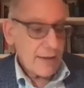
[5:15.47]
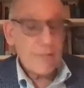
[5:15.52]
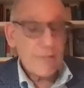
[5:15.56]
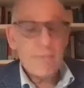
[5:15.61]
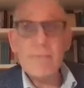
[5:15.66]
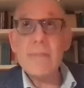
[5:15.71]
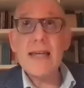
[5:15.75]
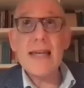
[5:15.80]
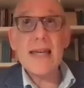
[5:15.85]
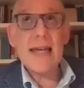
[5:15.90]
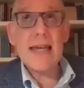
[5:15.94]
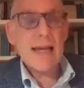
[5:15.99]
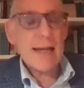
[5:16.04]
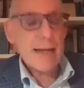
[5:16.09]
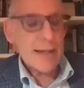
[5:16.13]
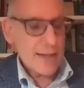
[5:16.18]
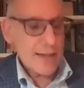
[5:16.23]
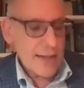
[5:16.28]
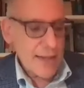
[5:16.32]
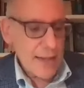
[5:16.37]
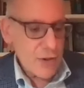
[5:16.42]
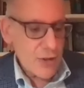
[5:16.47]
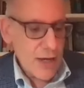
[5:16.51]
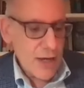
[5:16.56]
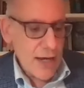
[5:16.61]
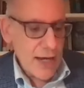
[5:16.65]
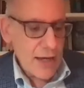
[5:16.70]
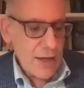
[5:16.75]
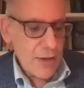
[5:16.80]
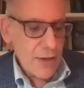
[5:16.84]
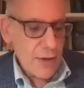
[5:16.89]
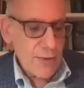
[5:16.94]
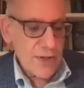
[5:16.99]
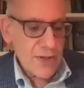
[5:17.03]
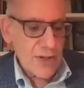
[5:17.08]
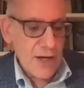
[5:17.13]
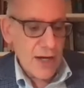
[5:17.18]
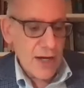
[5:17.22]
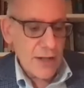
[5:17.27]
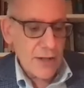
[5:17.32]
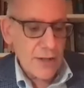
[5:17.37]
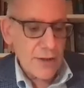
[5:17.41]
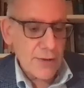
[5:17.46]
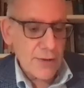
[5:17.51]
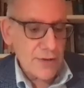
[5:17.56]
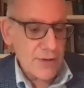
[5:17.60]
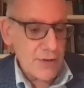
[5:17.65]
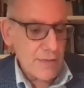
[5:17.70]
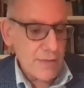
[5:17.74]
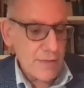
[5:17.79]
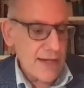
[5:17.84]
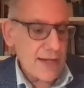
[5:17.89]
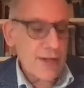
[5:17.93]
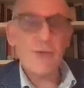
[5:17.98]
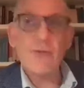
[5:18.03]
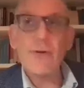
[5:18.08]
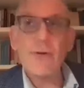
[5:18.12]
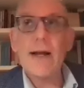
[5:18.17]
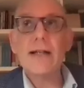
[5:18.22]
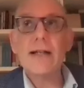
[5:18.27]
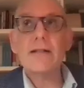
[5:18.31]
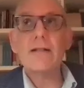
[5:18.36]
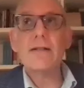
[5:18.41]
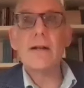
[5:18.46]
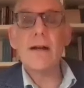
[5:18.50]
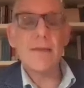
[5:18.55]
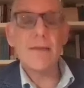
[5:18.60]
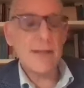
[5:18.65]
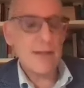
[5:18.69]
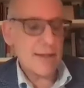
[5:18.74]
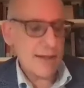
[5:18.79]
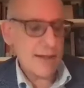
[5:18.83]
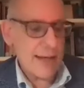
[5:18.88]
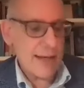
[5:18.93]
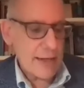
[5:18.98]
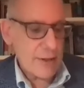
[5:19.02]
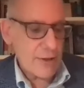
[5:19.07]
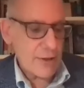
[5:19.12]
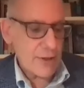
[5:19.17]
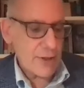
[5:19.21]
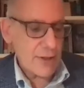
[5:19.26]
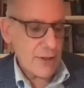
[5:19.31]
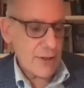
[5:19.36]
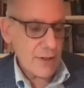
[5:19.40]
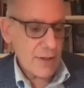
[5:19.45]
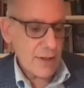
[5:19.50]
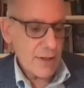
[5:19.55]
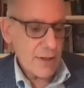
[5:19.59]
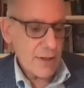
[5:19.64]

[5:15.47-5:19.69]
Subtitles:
Me, said Jake, who was not used to being addressed on these occasions.